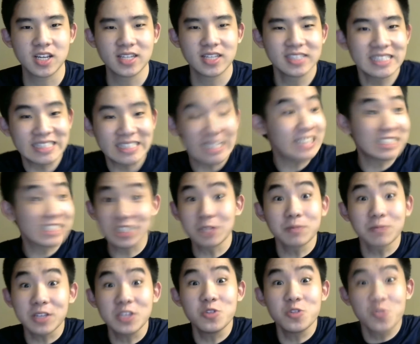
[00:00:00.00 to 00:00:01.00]
That's
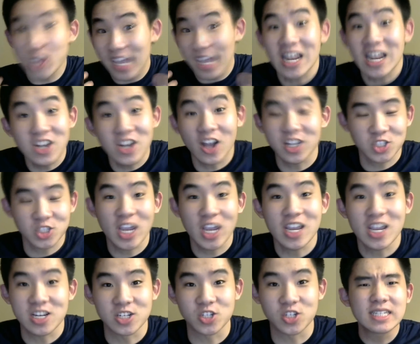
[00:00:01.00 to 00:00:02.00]
something you cannot
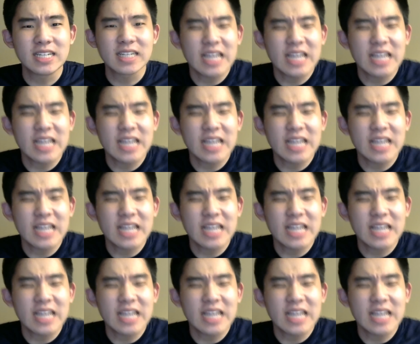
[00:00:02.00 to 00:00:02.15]
change.